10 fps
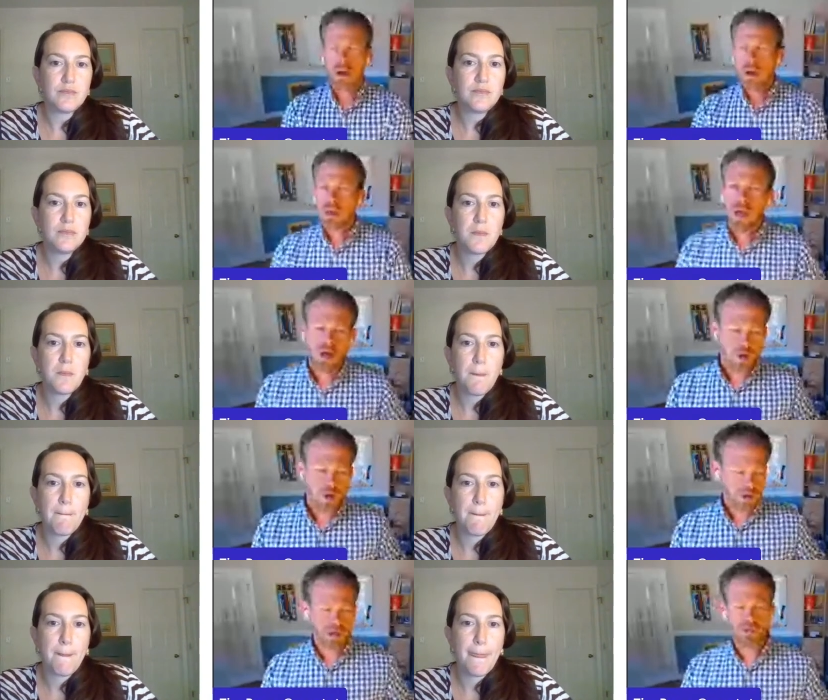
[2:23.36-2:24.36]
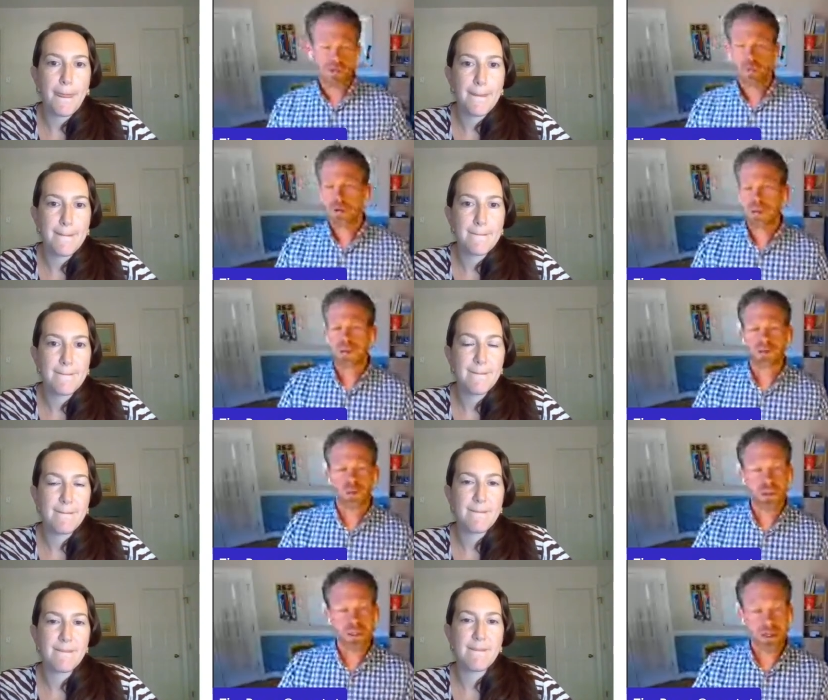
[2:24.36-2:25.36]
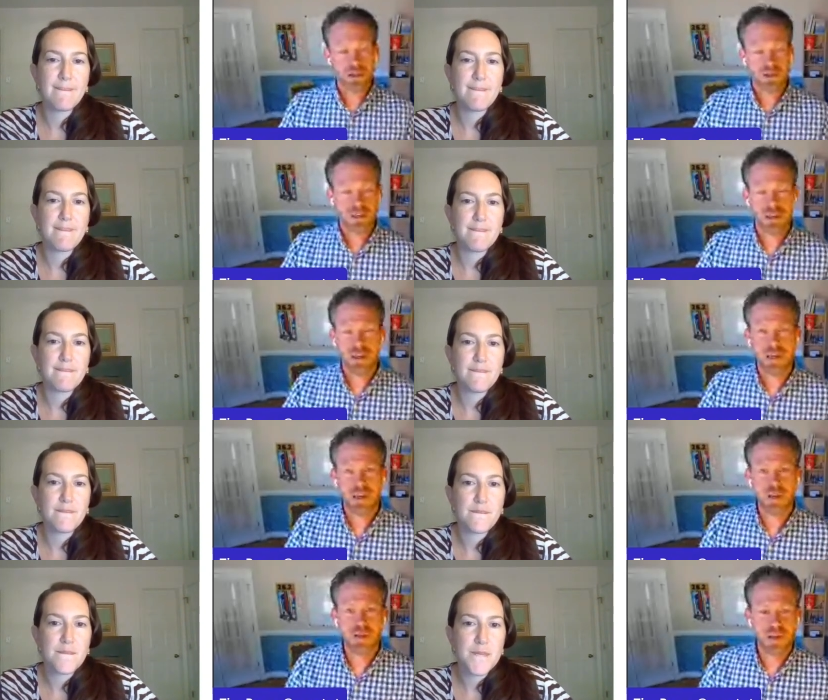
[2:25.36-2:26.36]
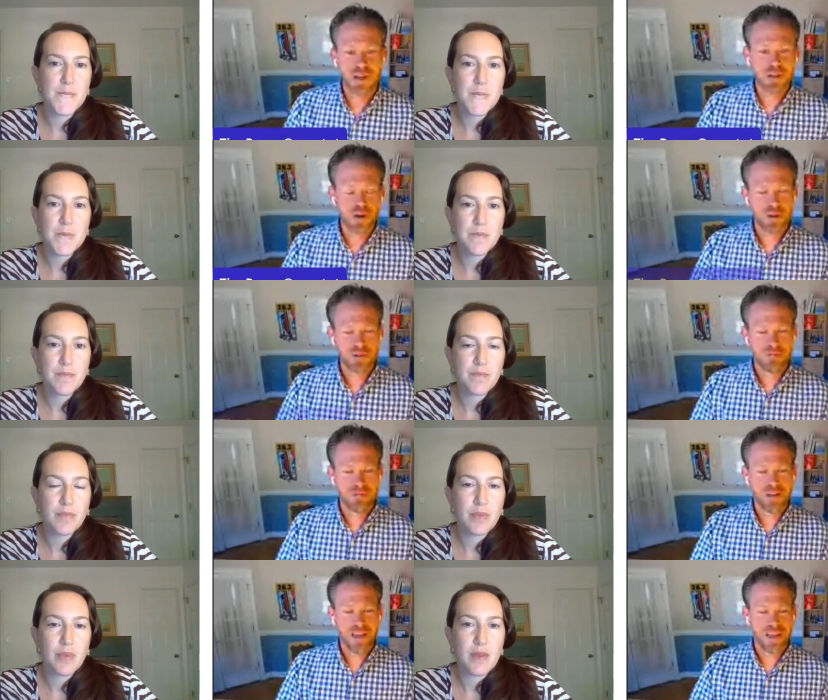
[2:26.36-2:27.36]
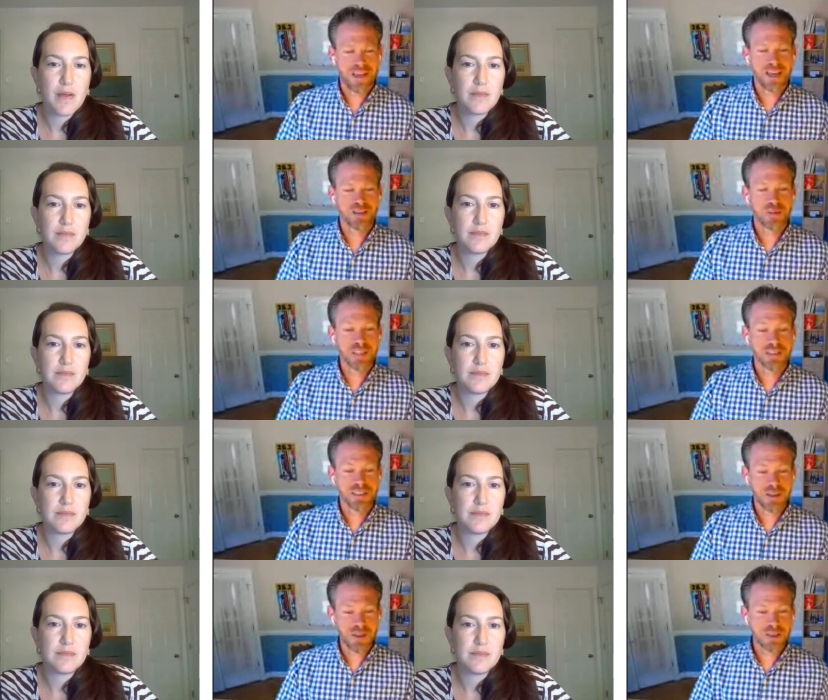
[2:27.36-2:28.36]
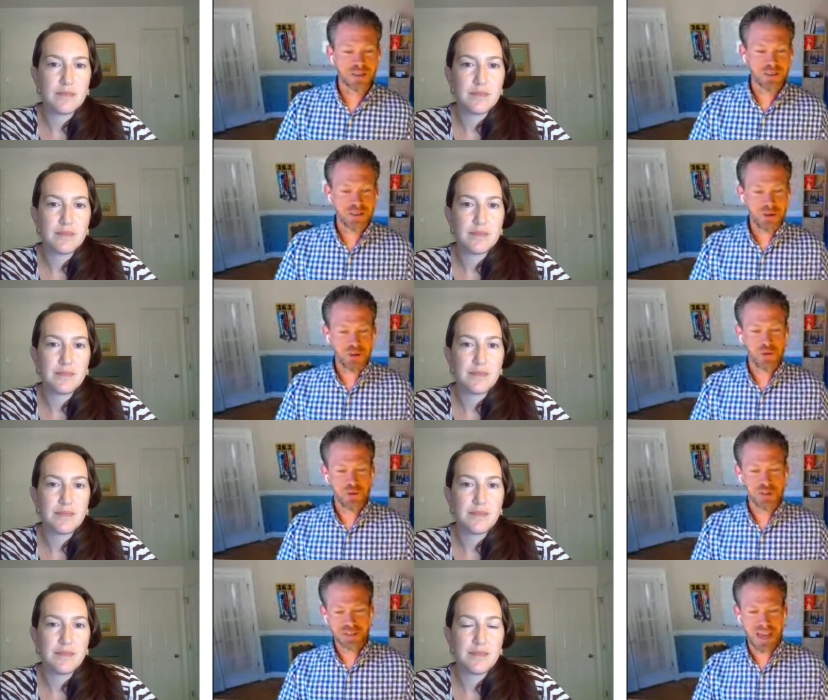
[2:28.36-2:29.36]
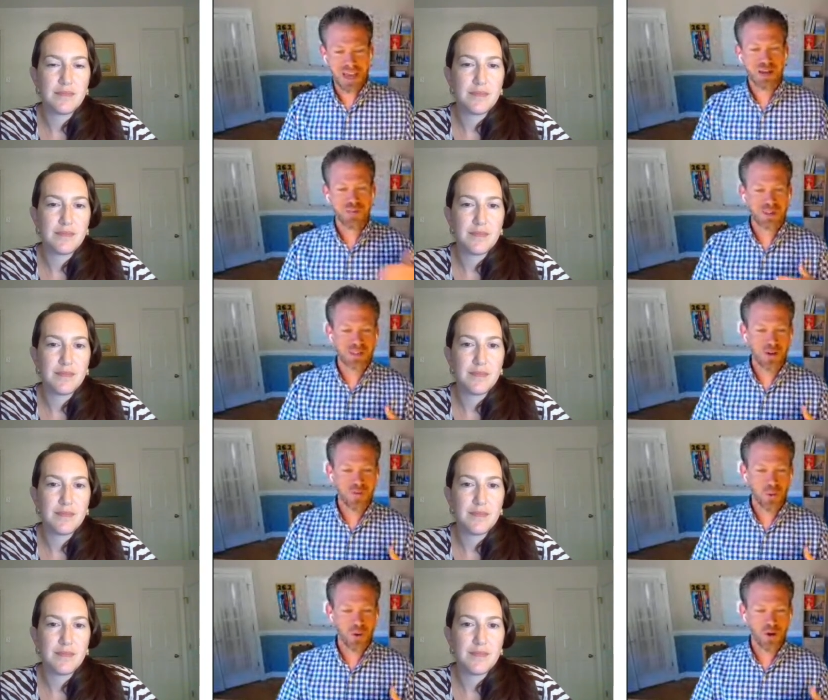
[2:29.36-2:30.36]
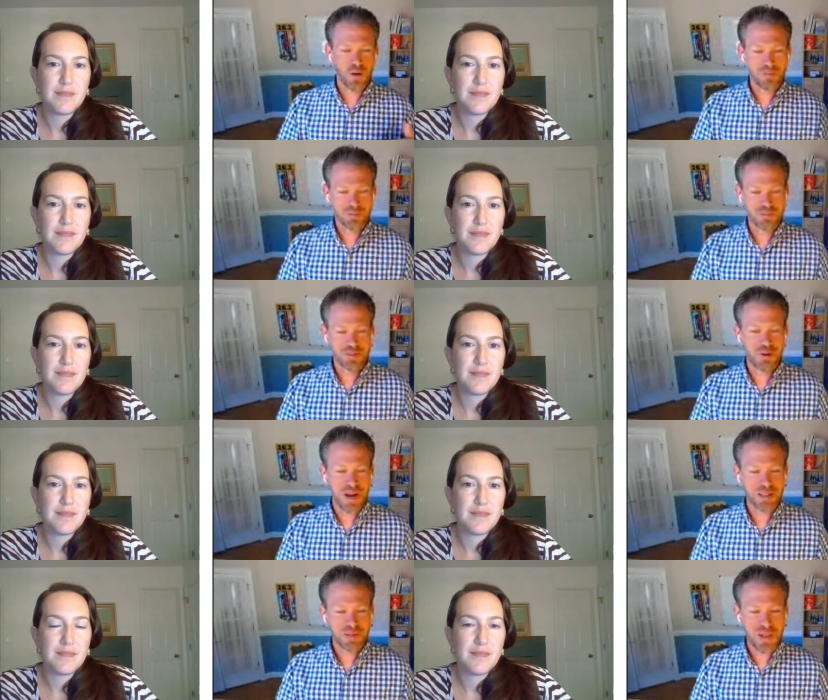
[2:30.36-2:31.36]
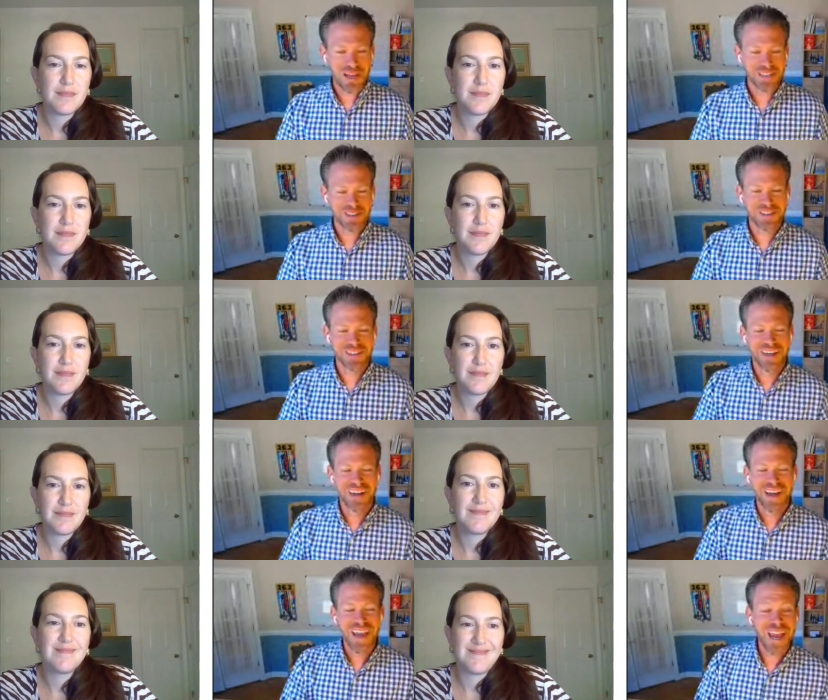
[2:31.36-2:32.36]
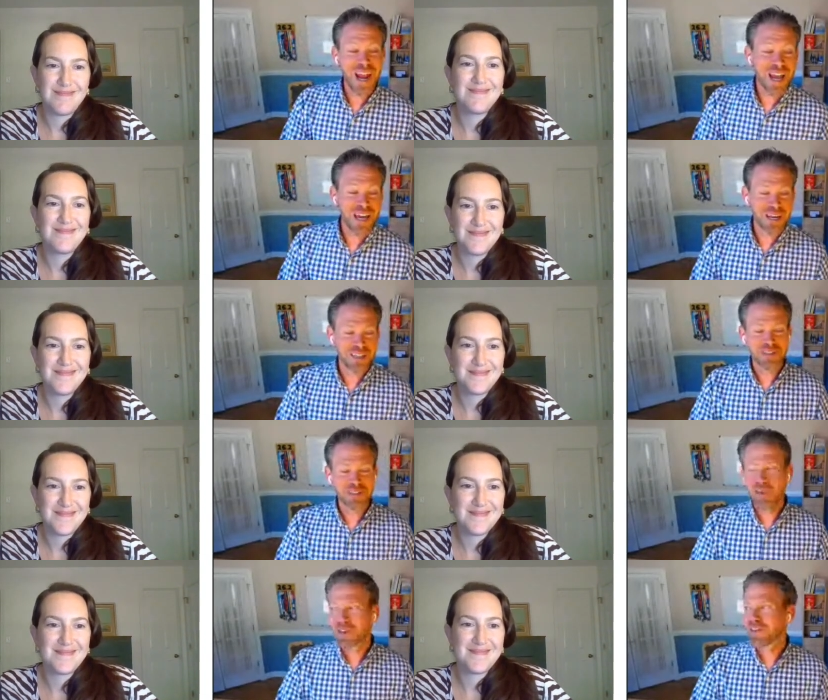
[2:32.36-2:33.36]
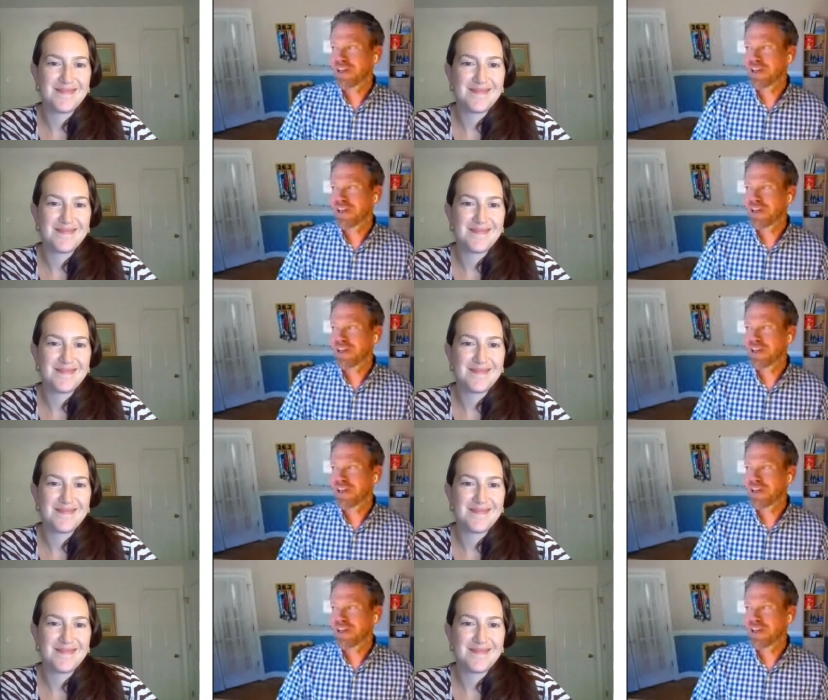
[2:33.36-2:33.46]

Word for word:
Speaker 1: Yeah, I mean, one thing that's really interesting is so, as I'm listening to this, you, Zack, myself, we're all transplants. And, I, and I, to this day,